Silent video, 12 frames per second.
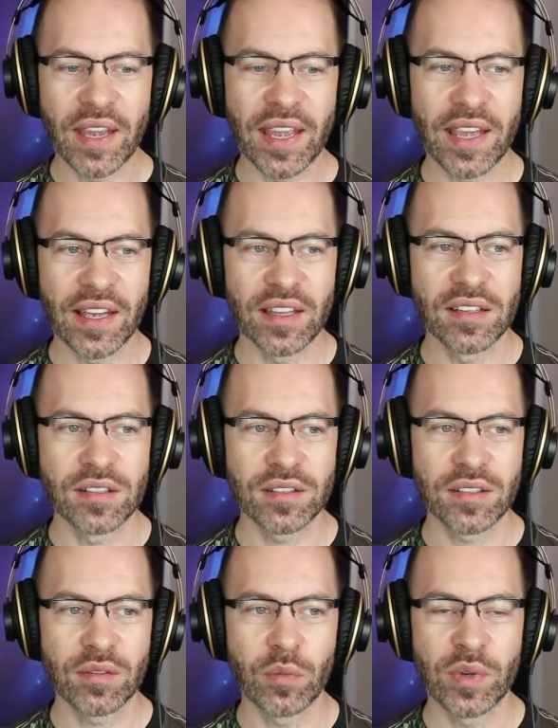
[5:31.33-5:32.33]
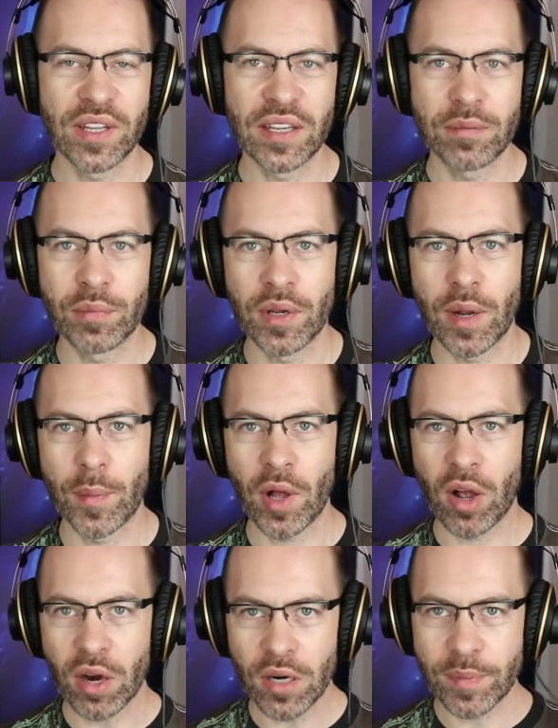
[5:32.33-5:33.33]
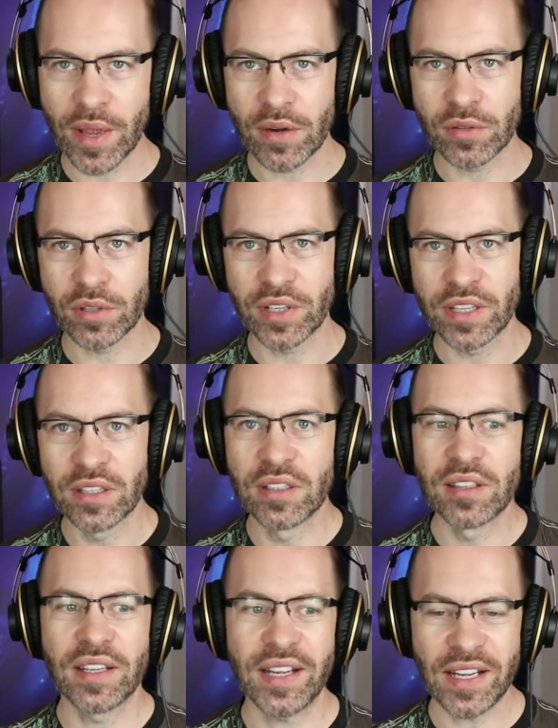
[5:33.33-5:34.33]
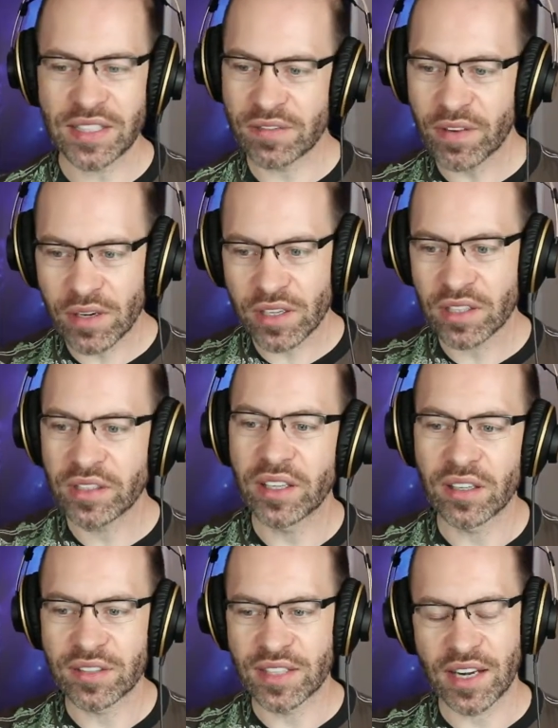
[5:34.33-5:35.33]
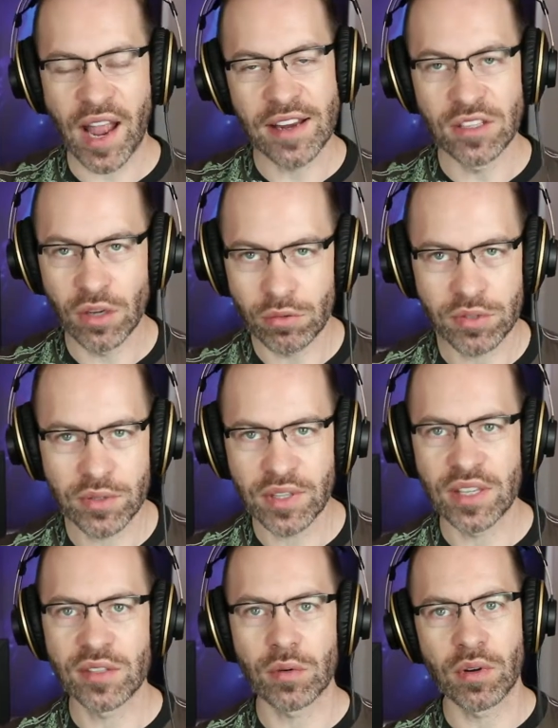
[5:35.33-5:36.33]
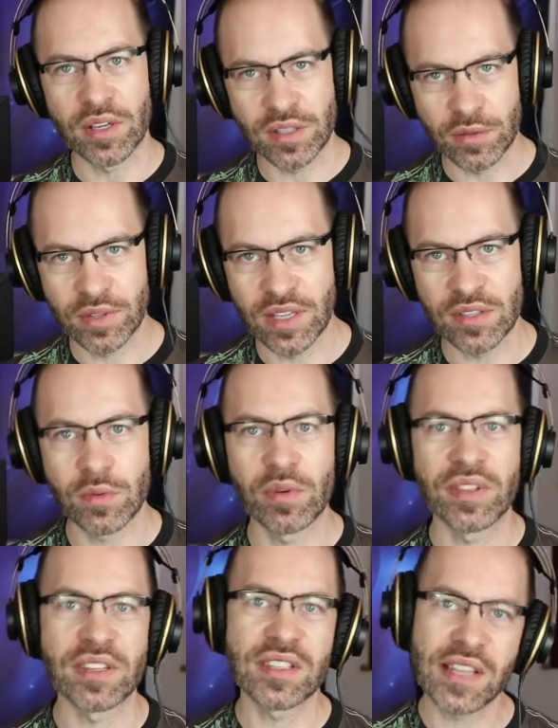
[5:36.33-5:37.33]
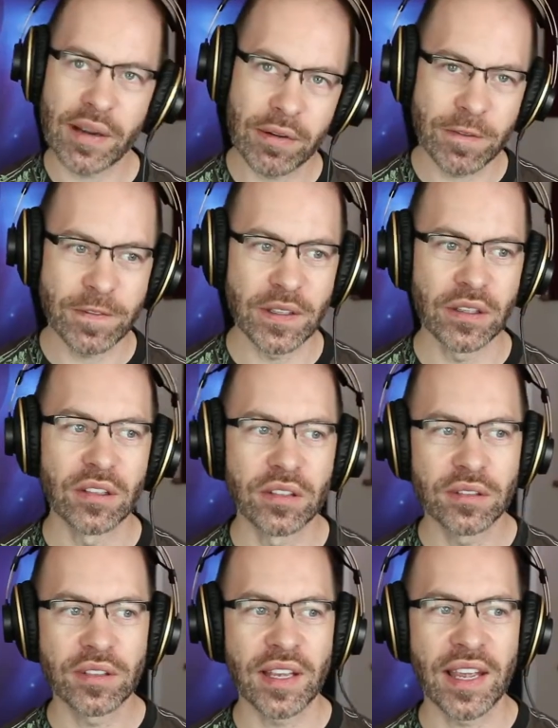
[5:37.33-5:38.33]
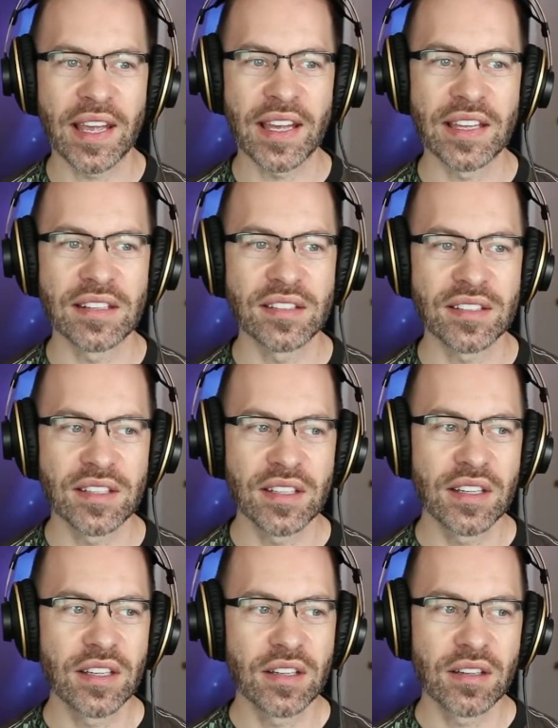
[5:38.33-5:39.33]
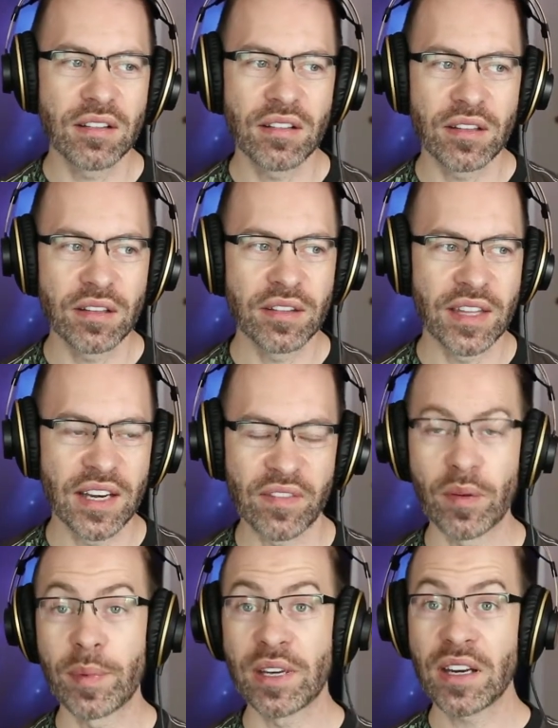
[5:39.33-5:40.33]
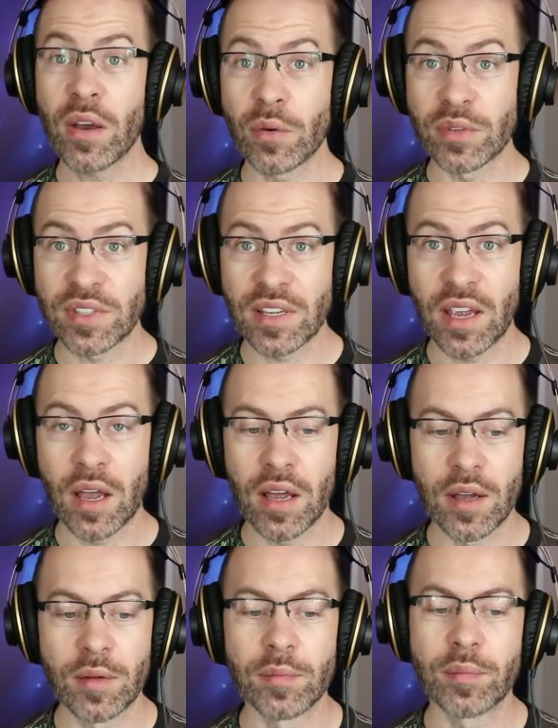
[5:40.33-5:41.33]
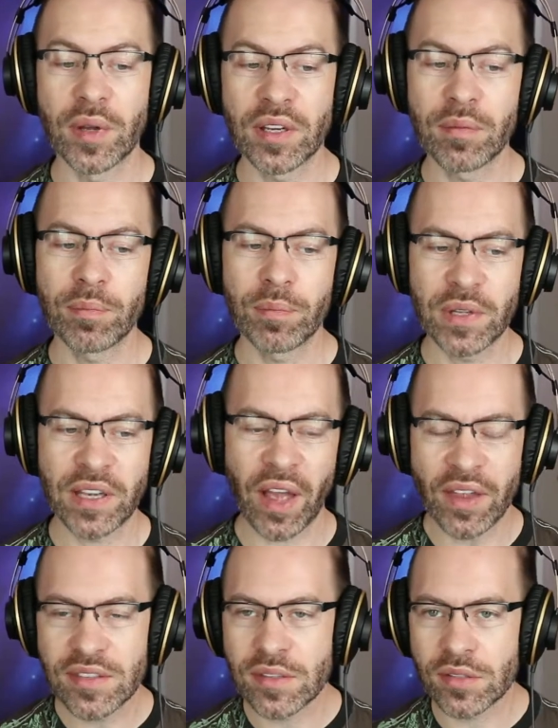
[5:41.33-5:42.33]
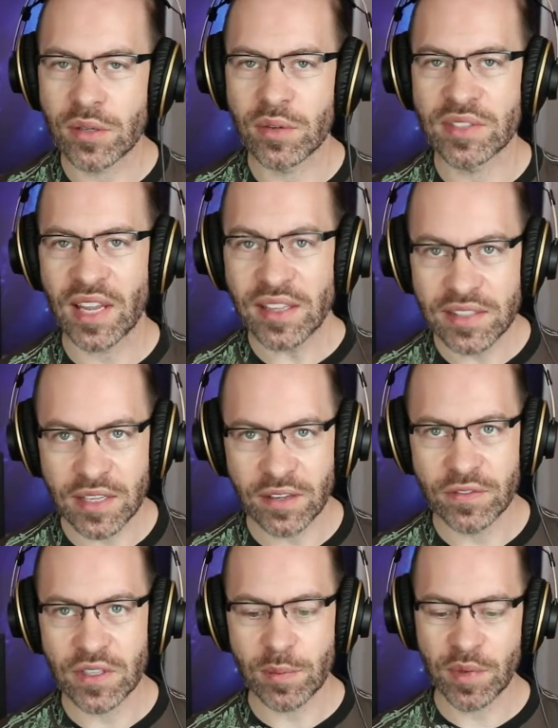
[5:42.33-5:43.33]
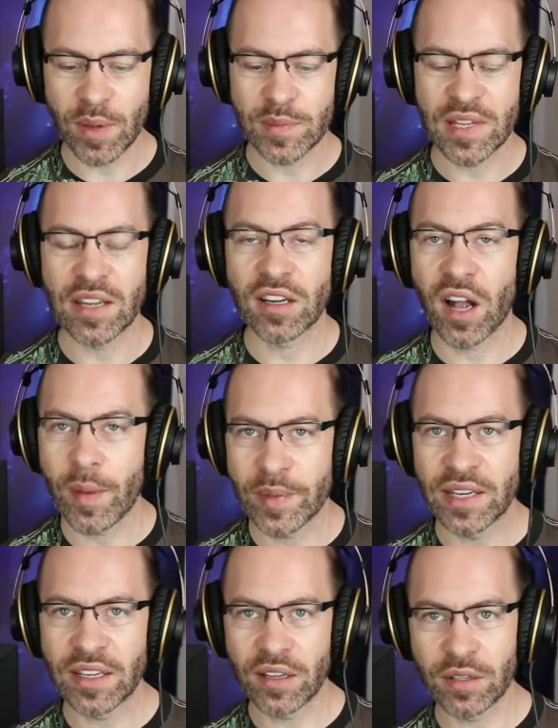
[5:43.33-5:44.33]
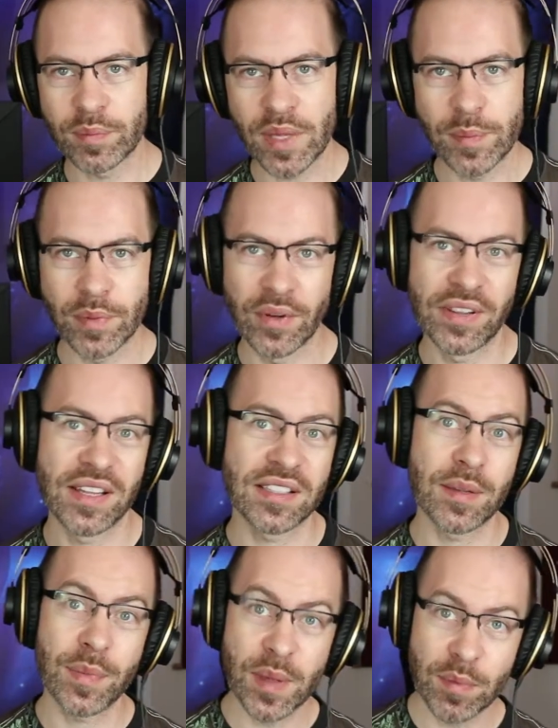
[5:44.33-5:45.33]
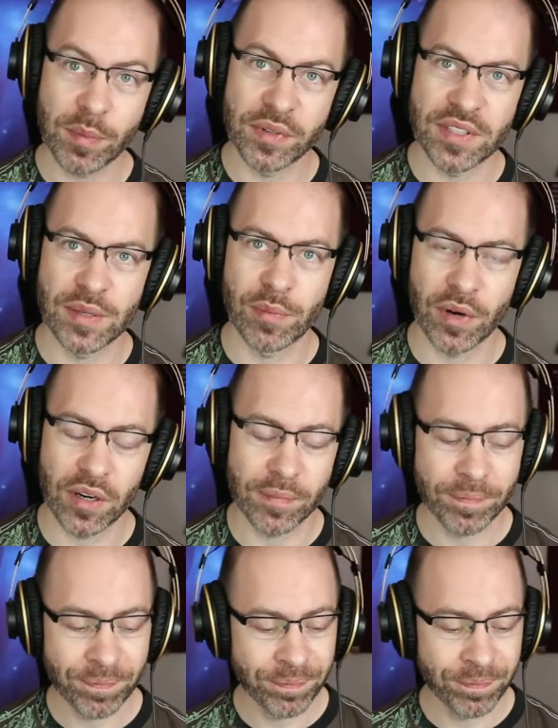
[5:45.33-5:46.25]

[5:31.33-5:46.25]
And when they put up a hard boundary, it's very clear. It's like, I don't do this, or I do this, or this is how I feel. And then everybody knows. But because they're so sensitive, sometimes they accommodate other people. And that's the people pleasing part.